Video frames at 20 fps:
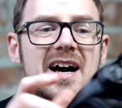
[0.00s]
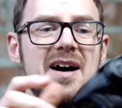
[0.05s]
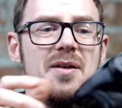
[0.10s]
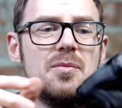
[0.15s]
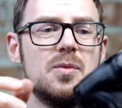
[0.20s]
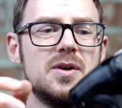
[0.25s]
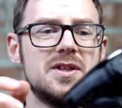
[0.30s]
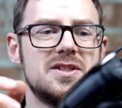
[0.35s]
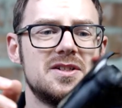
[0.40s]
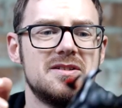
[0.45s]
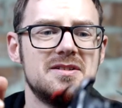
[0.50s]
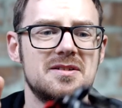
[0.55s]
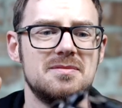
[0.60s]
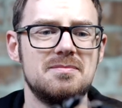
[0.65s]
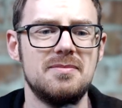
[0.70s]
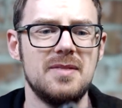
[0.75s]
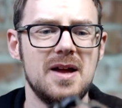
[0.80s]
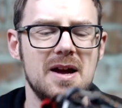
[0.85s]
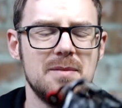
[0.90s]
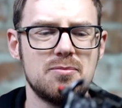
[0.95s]
which is
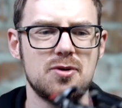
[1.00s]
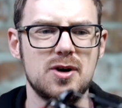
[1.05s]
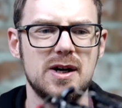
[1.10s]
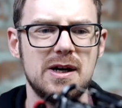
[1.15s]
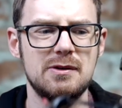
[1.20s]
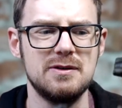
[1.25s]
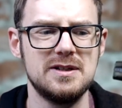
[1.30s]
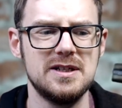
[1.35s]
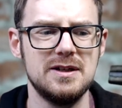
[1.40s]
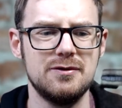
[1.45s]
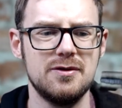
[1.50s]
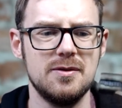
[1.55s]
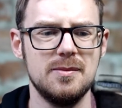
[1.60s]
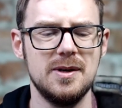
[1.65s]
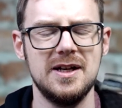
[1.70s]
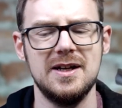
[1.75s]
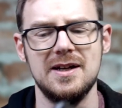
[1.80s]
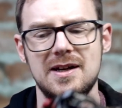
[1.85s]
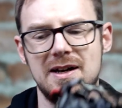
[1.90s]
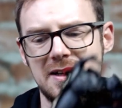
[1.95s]
a priority for
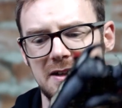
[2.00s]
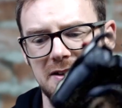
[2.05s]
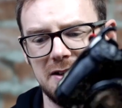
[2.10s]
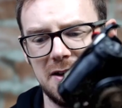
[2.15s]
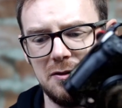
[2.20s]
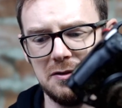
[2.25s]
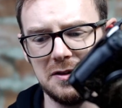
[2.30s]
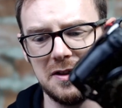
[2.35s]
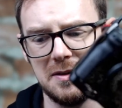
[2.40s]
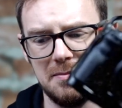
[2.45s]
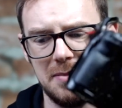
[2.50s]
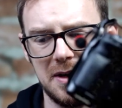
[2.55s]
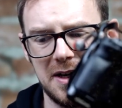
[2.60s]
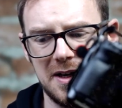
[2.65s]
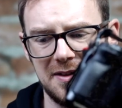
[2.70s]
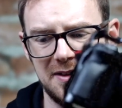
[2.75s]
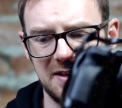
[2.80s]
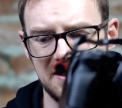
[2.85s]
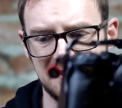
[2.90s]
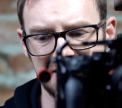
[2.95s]
me. I can hold it
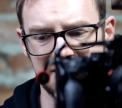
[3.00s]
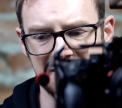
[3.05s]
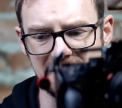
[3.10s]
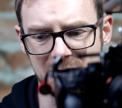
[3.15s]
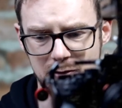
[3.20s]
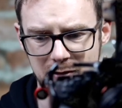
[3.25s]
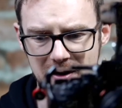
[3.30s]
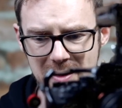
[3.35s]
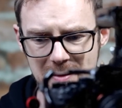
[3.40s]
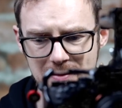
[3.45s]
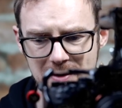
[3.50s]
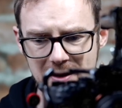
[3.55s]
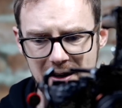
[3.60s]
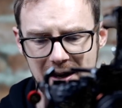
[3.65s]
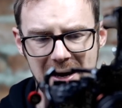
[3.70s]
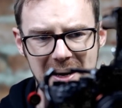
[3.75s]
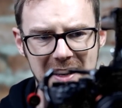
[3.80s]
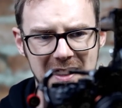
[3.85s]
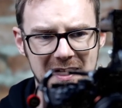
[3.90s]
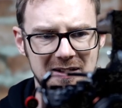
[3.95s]
by this grip
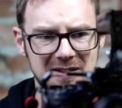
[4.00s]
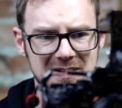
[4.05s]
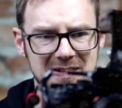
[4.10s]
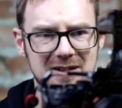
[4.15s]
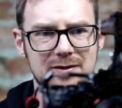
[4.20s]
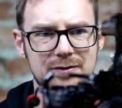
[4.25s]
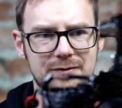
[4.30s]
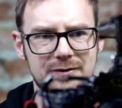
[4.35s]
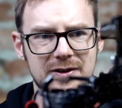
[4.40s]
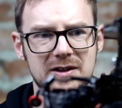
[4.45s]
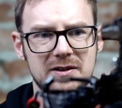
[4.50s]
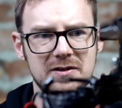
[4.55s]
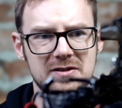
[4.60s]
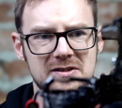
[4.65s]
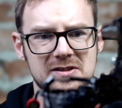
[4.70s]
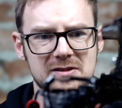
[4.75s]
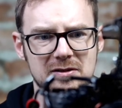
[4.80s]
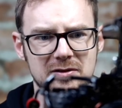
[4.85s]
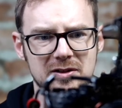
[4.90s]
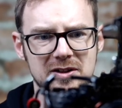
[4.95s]
and it feels
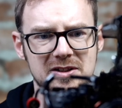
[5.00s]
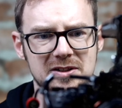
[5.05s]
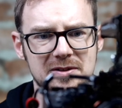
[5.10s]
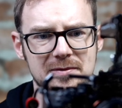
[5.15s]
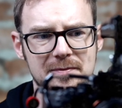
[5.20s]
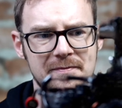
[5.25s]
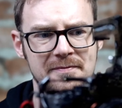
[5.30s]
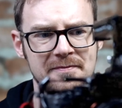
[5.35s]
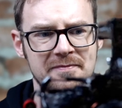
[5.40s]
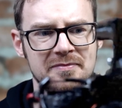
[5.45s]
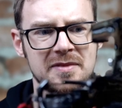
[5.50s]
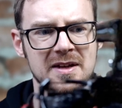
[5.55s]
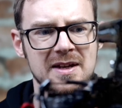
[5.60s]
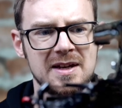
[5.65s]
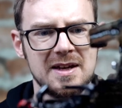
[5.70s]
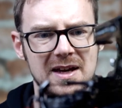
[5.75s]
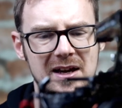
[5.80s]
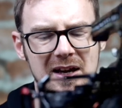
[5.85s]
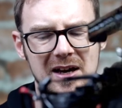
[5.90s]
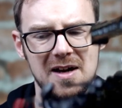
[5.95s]
solid.
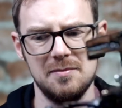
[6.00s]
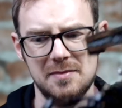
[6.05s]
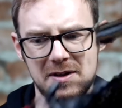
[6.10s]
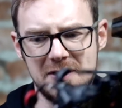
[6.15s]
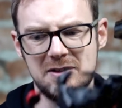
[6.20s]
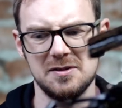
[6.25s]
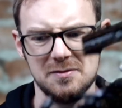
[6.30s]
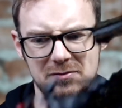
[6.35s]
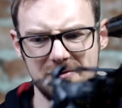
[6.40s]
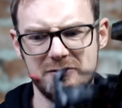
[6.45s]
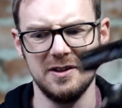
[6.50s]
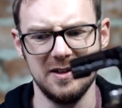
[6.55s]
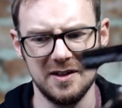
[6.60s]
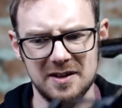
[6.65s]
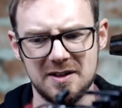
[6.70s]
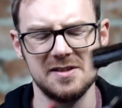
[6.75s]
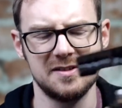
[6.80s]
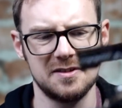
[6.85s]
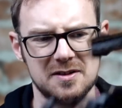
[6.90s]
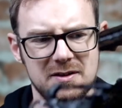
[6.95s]
It doesn't feel
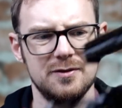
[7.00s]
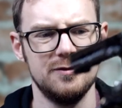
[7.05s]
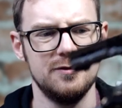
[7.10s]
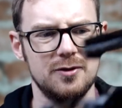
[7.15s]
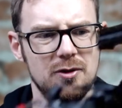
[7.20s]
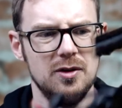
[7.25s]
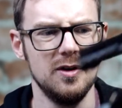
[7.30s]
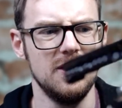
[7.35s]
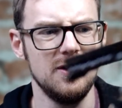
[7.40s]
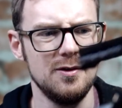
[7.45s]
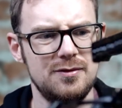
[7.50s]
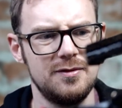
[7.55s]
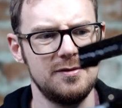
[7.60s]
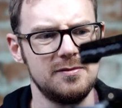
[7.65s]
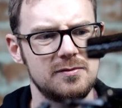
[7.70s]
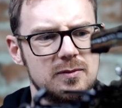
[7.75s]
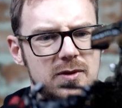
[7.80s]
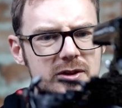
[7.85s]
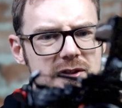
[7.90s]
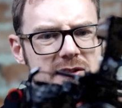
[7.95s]
like it's going to fall off,
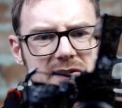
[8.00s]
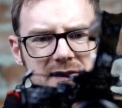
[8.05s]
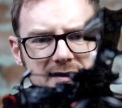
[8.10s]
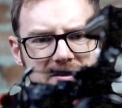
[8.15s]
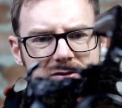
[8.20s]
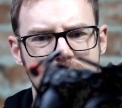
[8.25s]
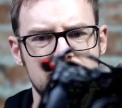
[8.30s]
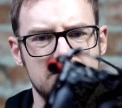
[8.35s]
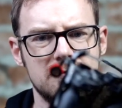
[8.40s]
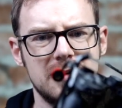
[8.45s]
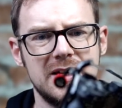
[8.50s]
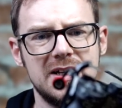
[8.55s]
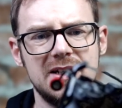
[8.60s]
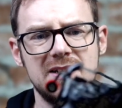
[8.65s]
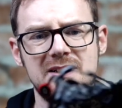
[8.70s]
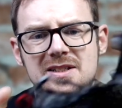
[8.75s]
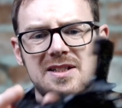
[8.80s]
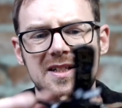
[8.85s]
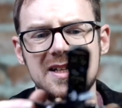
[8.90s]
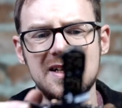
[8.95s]
which is
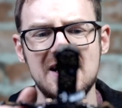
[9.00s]
great.